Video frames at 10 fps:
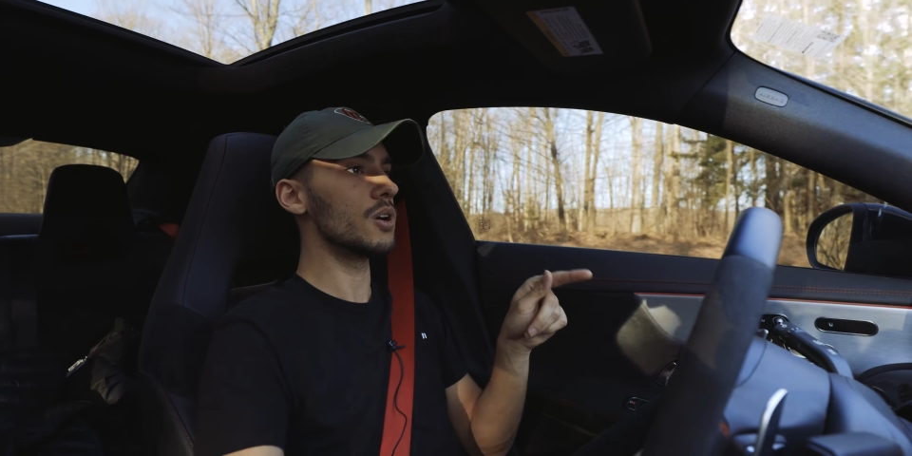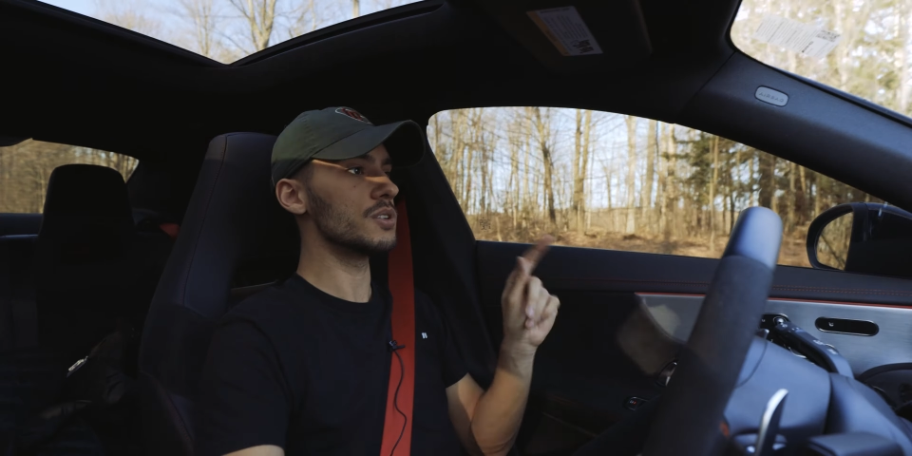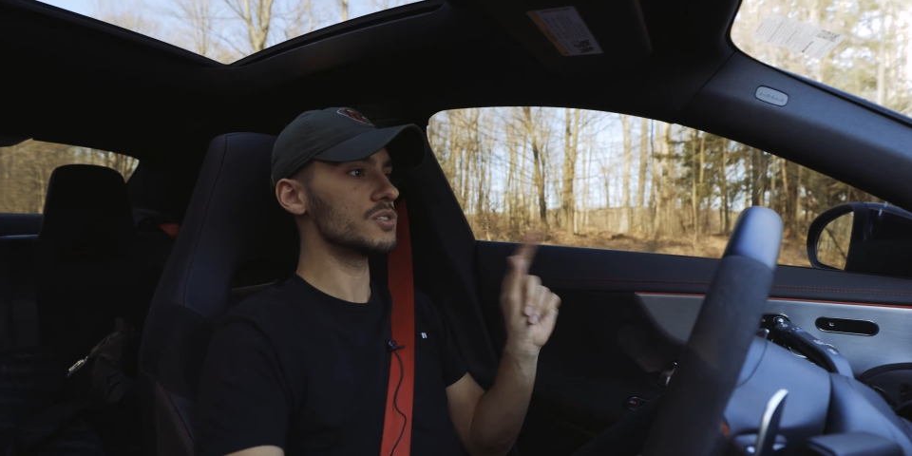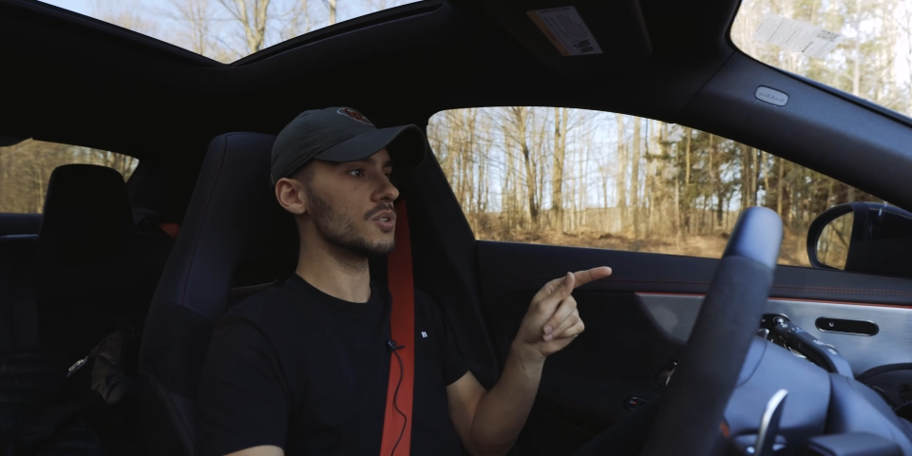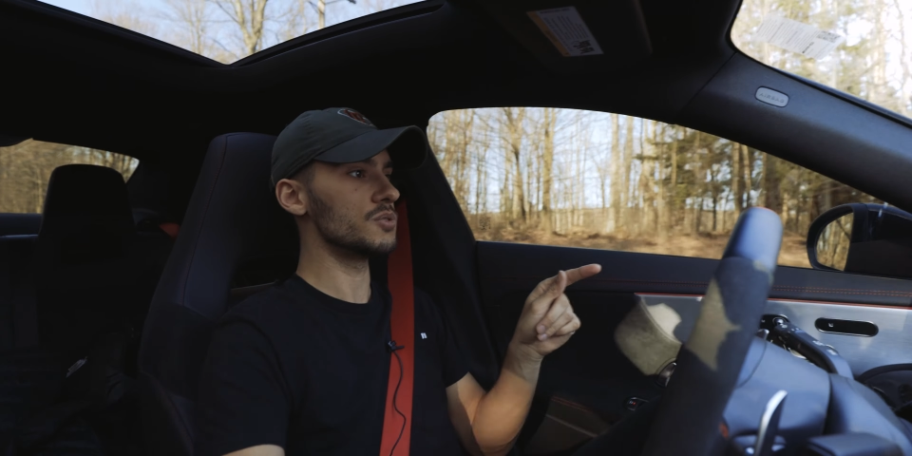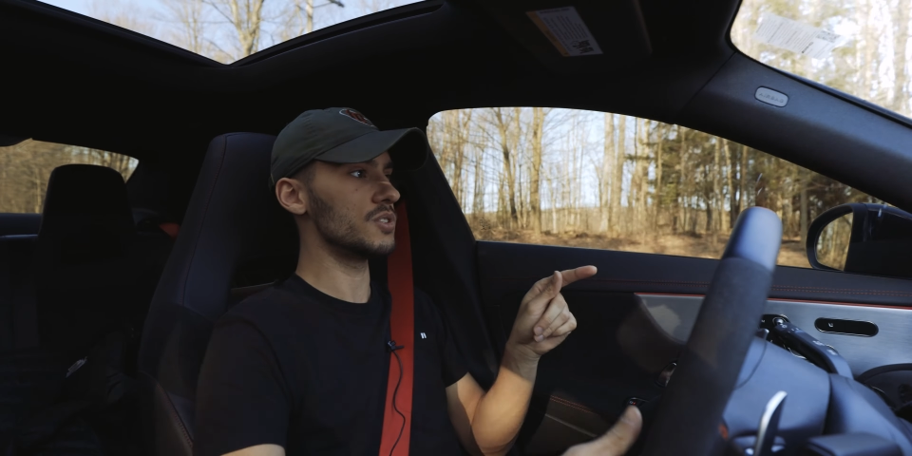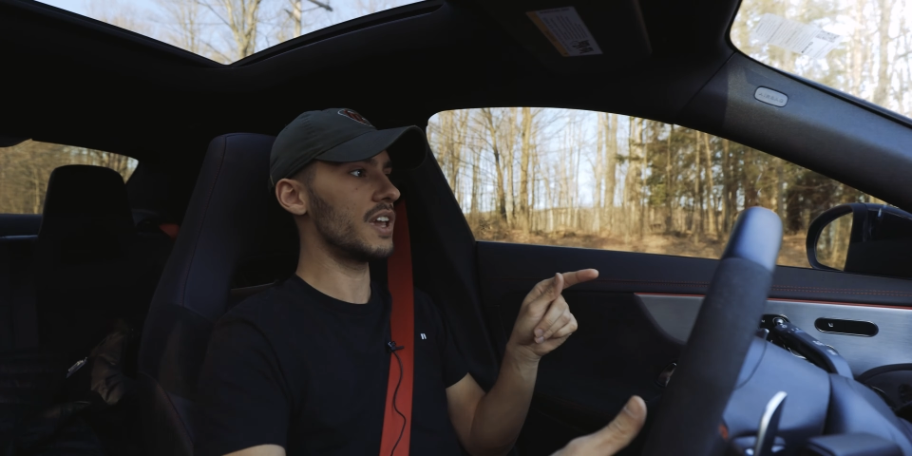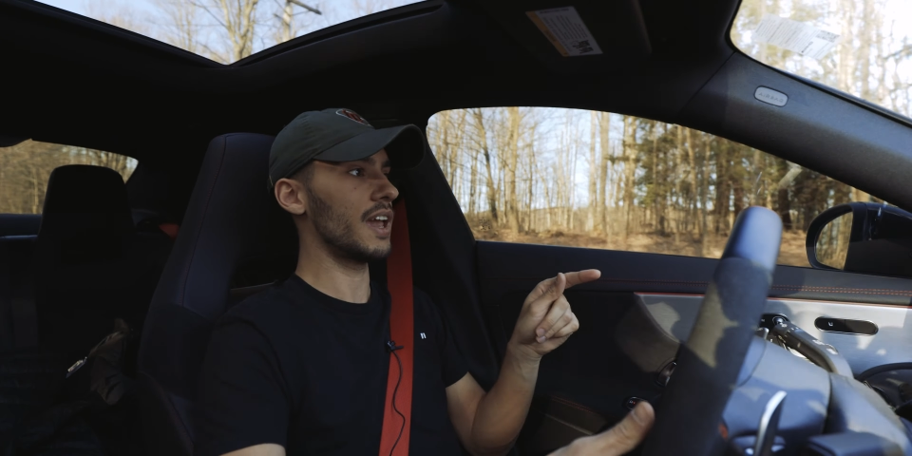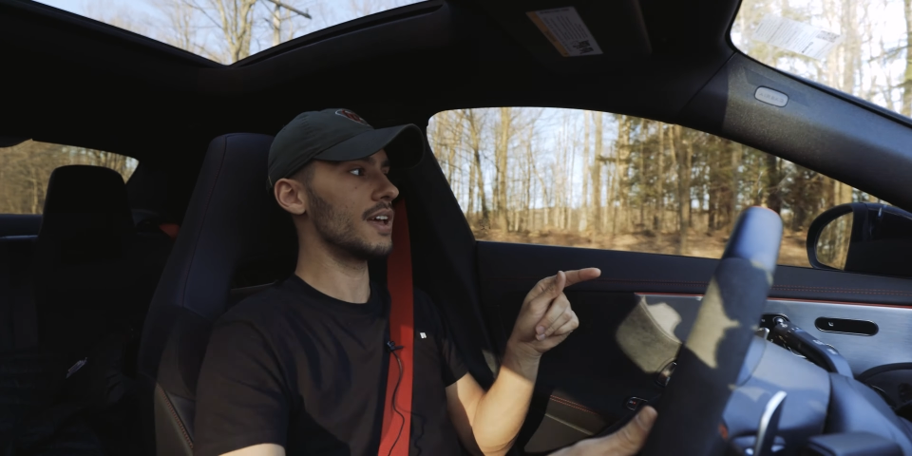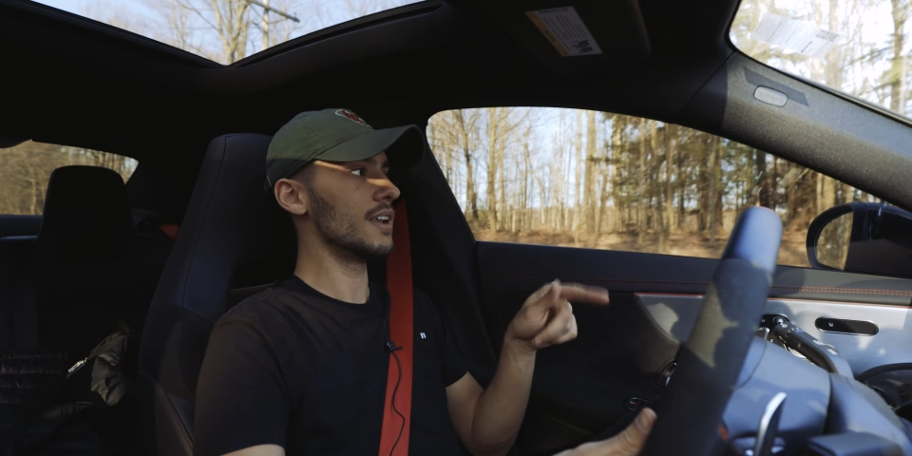go as slow as you
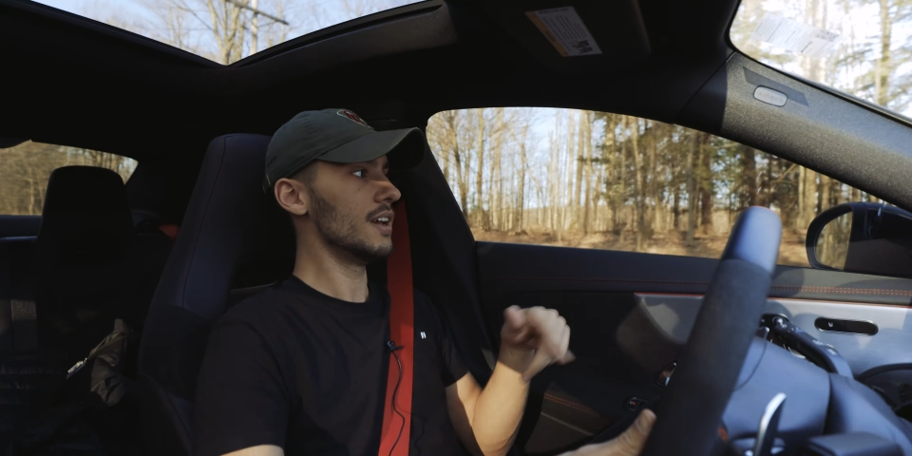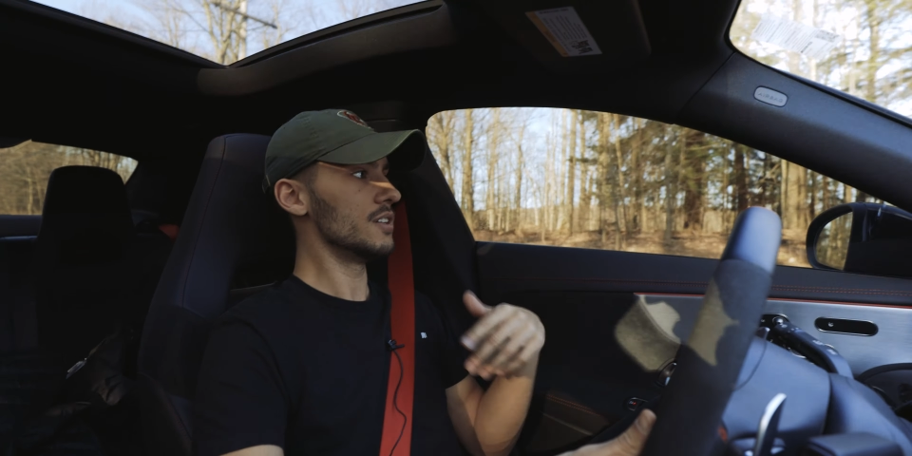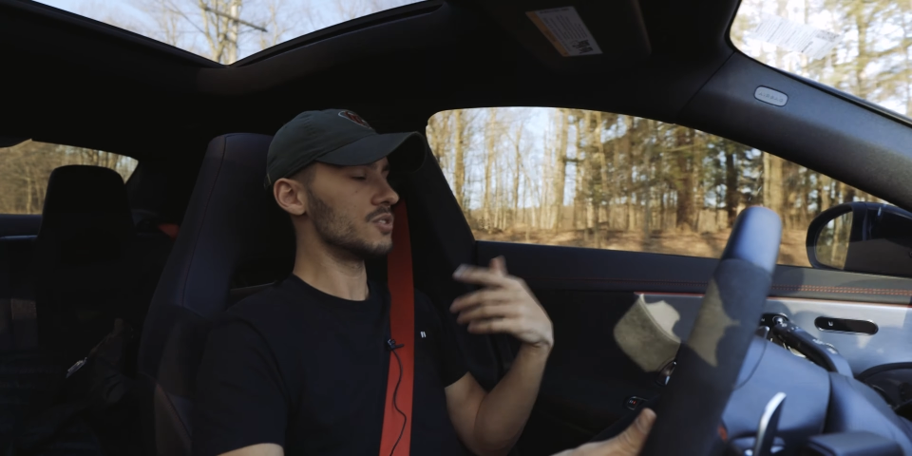can